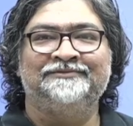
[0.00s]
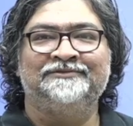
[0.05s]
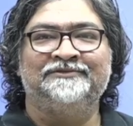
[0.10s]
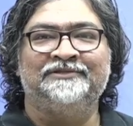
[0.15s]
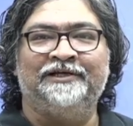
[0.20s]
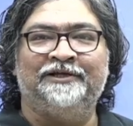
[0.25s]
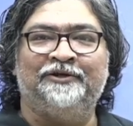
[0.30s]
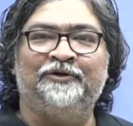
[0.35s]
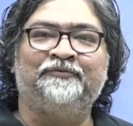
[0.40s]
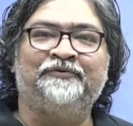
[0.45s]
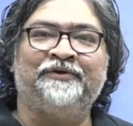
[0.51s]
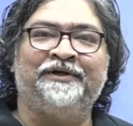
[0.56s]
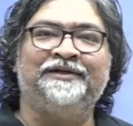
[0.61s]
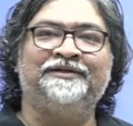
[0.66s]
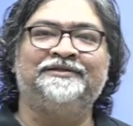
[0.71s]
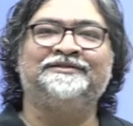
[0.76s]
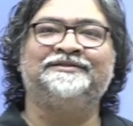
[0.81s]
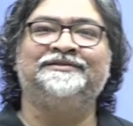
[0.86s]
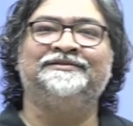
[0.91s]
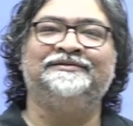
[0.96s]
Hello
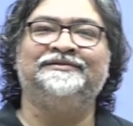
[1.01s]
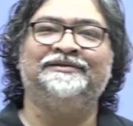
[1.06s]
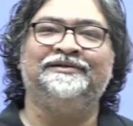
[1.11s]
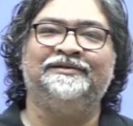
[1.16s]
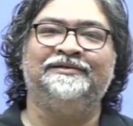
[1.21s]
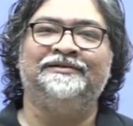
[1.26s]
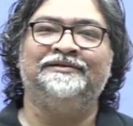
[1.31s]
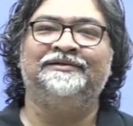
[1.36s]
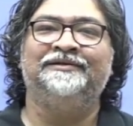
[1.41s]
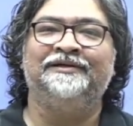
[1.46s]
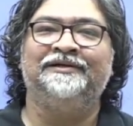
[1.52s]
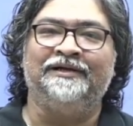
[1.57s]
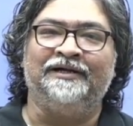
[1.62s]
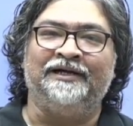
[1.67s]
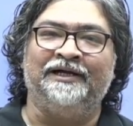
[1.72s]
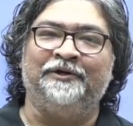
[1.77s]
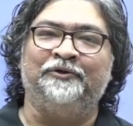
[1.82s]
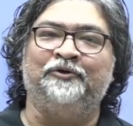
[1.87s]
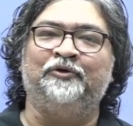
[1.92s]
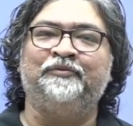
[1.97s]
friends,
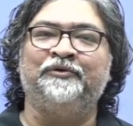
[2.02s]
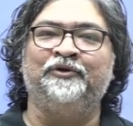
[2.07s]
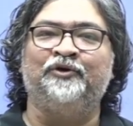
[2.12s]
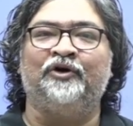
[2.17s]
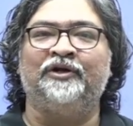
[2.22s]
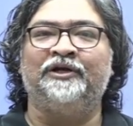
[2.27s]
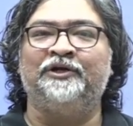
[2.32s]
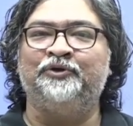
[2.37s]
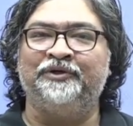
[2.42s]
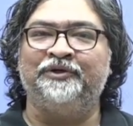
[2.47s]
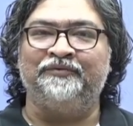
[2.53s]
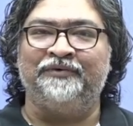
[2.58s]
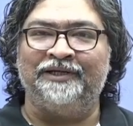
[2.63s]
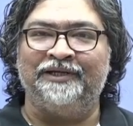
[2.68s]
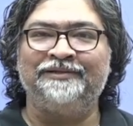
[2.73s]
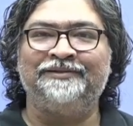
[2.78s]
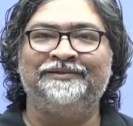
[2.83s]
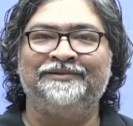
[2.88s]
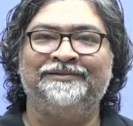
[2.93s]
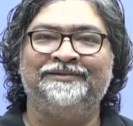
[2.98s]
I hope you all are doing well.
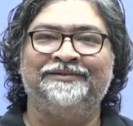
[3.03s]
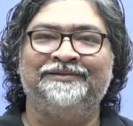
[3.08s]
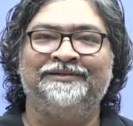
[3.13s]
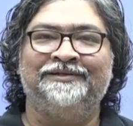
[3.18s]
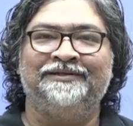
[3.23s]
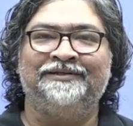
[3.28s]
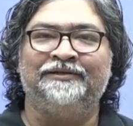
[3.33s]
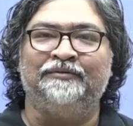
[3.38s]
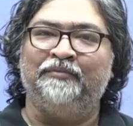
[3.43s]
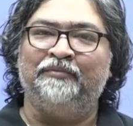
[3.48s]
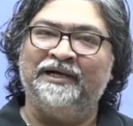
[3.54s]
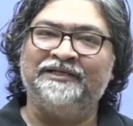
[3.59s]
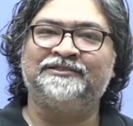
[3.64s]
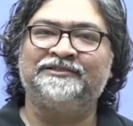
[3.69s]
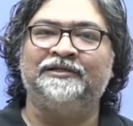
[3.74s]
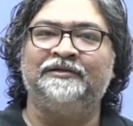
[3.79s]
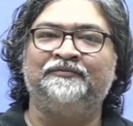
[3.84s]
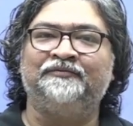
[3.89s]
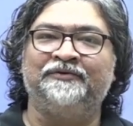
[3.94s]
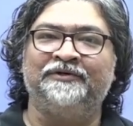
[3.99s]

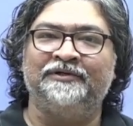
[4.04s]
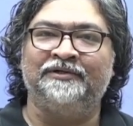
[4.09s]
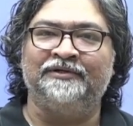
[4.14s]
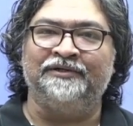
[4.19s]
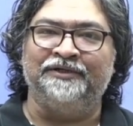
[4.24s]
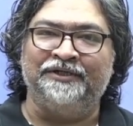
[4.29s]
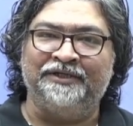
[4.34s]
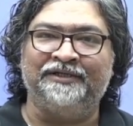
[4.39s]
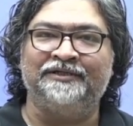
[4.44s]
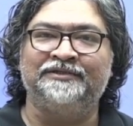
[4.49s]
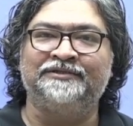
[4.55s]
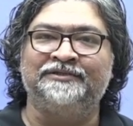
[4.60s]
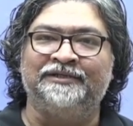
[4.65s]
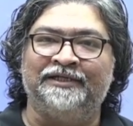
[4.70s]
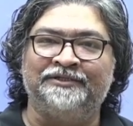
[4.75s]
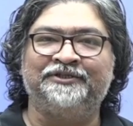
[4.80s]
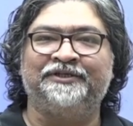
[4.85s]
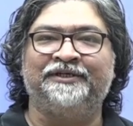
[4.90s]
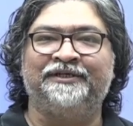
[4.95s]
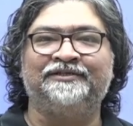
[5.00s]
Myself, Neeraj
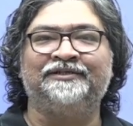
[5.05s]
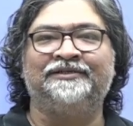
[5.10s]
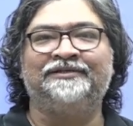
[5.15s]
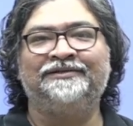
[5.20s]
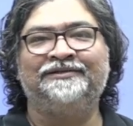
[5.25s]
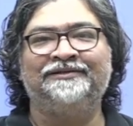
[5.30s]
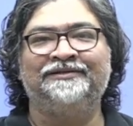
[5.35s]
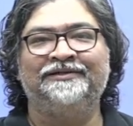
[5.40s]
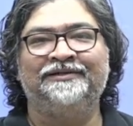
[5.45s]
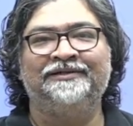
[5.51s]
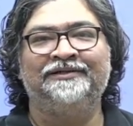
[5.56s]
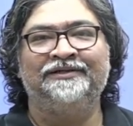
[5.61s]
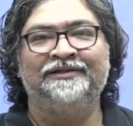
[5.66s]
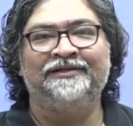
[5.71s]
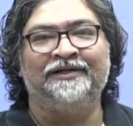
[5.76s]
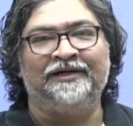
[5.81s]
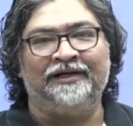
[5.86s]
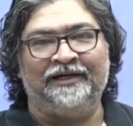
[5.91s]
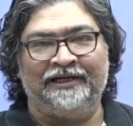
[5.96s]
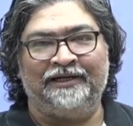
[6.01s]
Nachiketa.
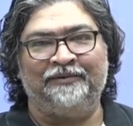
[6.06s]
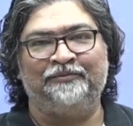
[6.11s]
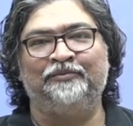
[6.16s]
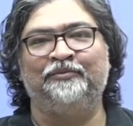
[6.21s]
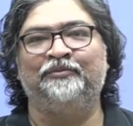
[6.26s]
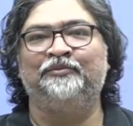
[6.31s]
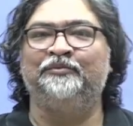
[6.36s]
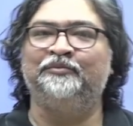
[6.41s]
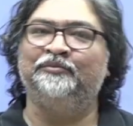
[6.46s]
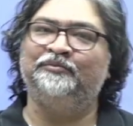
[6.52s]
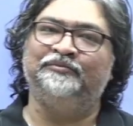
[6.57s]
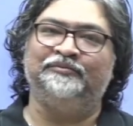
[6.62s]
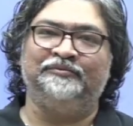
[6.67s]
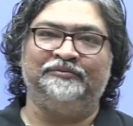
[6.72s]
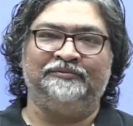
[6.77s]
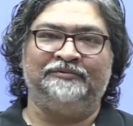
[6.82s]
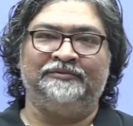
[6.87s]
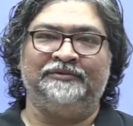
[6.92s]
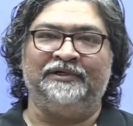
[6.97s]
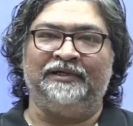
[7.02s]
I am
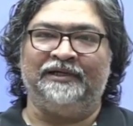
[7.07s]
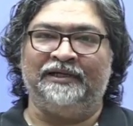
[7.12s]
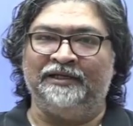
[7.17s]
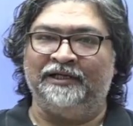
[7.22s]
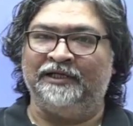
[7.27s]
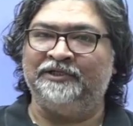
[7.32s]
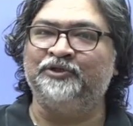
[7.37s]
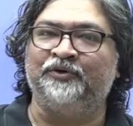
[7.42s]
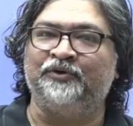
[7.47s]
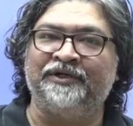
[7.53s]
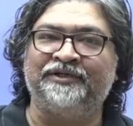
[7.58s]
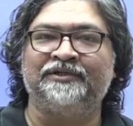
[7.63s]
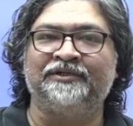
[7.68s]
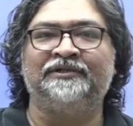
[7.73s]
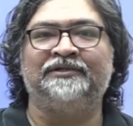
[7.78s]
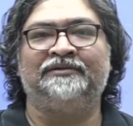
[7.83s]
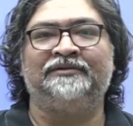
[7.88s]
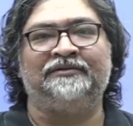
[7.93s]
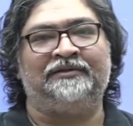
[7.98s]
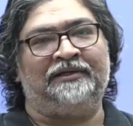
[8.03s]
an
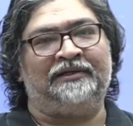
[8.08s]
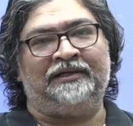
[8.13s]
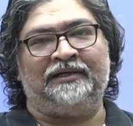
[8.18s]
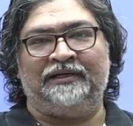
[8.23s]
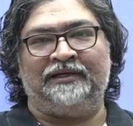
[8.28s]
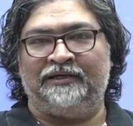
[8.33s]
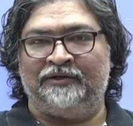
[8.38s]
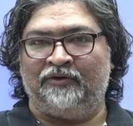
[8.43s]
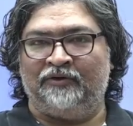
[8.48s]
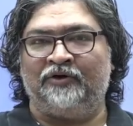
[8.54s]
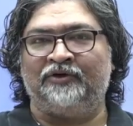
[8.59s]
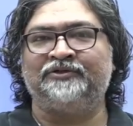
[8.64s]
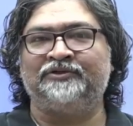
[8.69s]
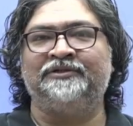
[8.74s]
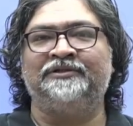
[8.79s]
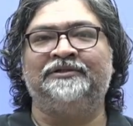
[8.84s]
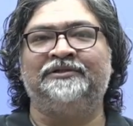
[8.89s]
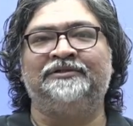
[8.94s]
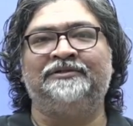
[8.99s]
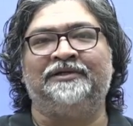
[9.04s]
educator, an
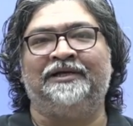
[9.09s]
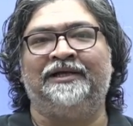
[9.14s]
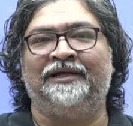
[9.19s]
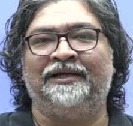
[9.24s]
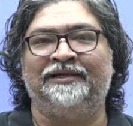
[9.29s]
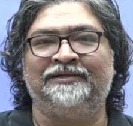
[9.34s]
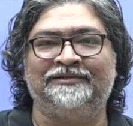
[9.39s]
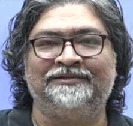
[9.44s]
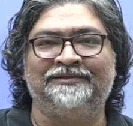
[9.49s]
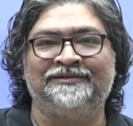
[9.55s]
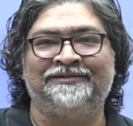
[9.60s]
author and